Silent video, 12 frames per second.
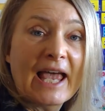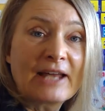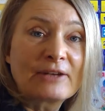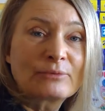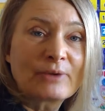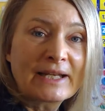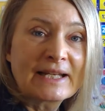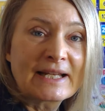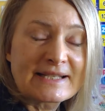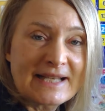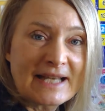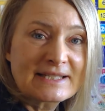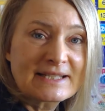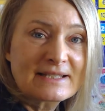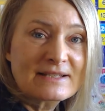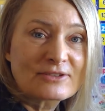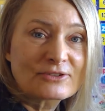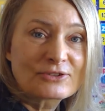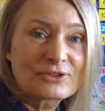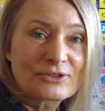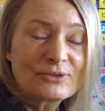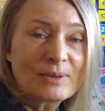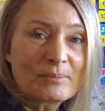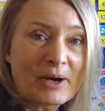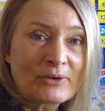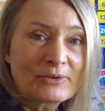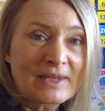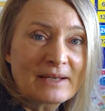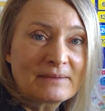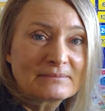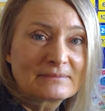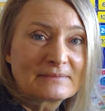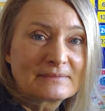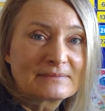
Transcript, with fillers: and write a sentence or two about them.